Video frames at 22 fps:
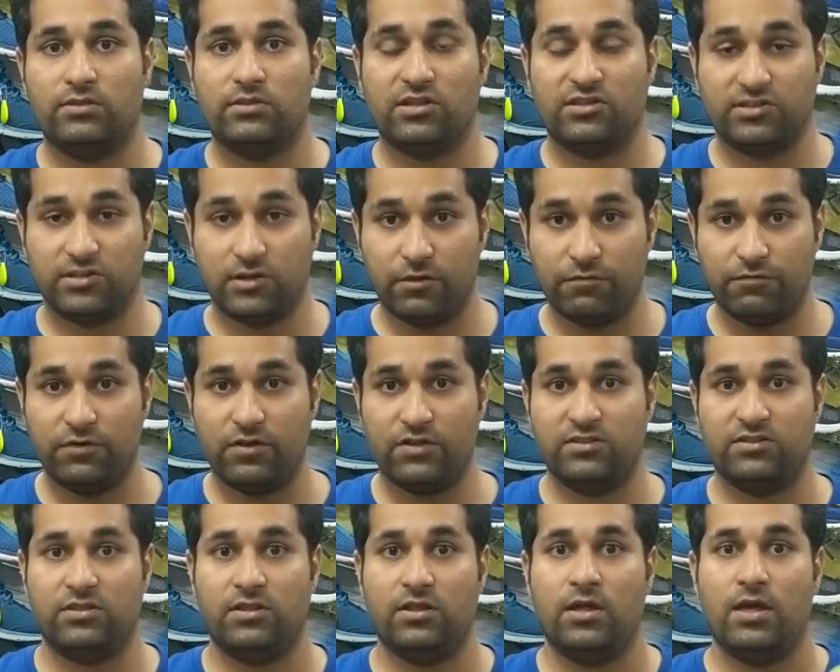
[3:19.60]

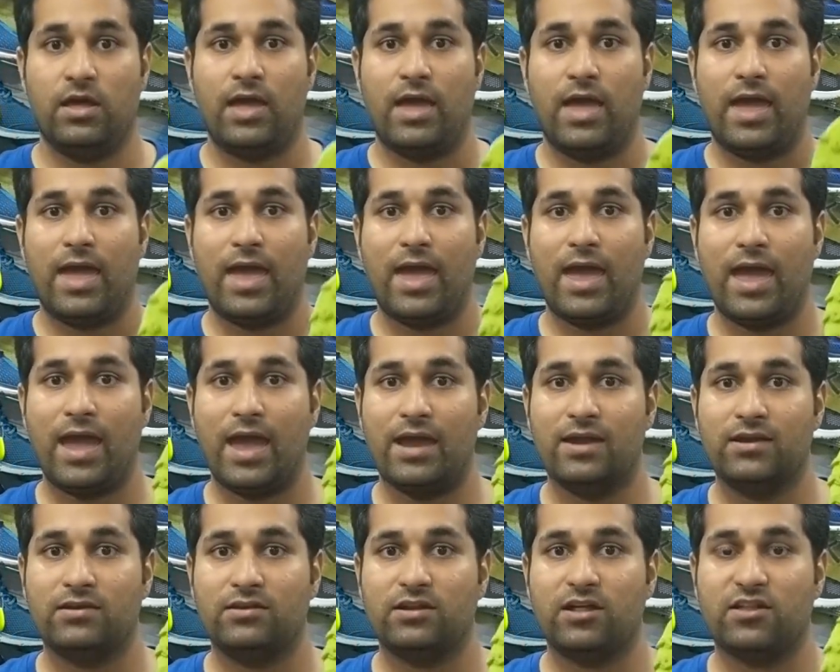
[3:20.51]
surface,
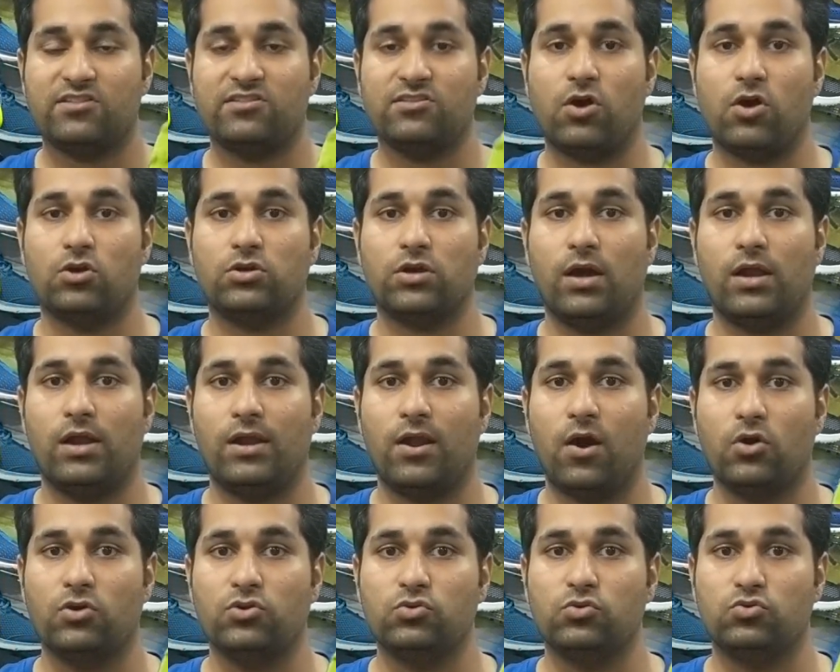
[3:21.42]
and does not
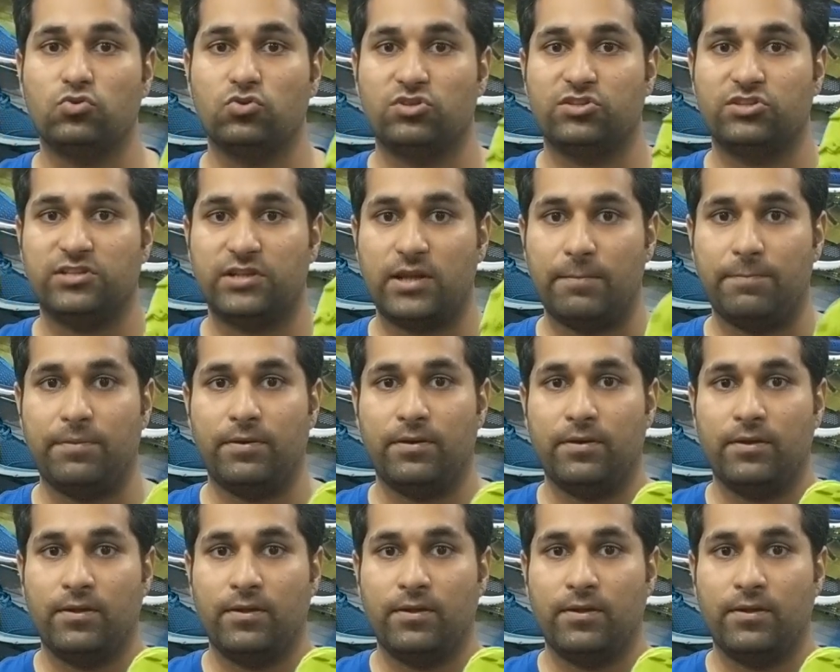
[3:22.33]
allow you to slip.